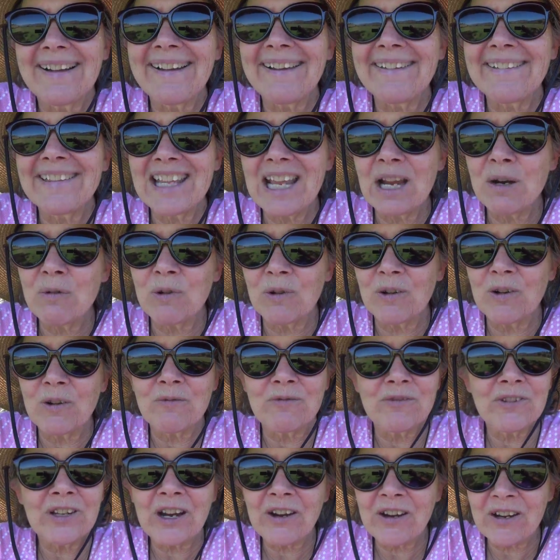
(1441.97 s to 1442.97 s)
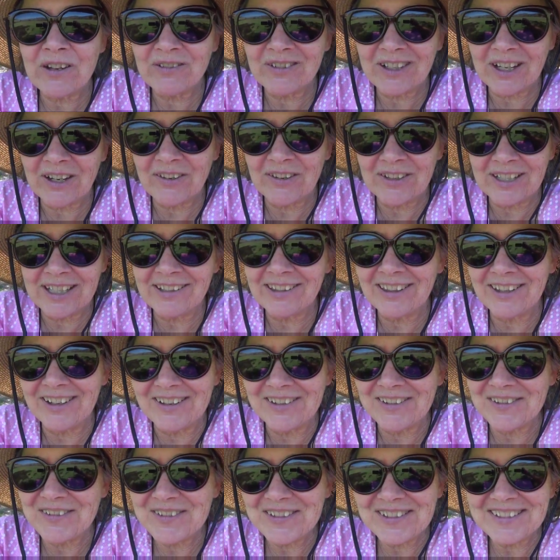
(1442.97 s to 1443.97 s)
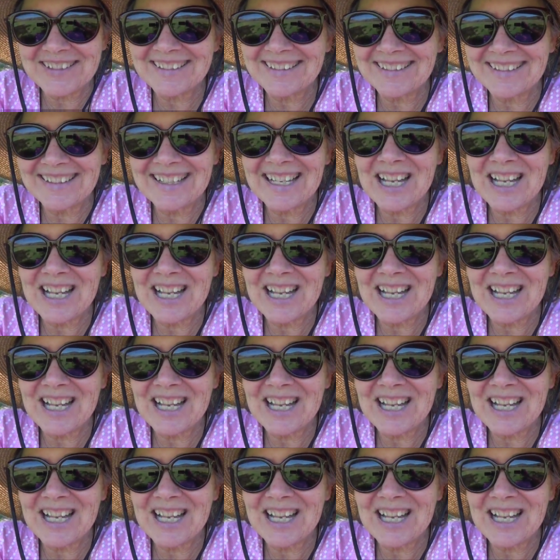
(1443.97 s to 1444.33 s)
they were very, very close,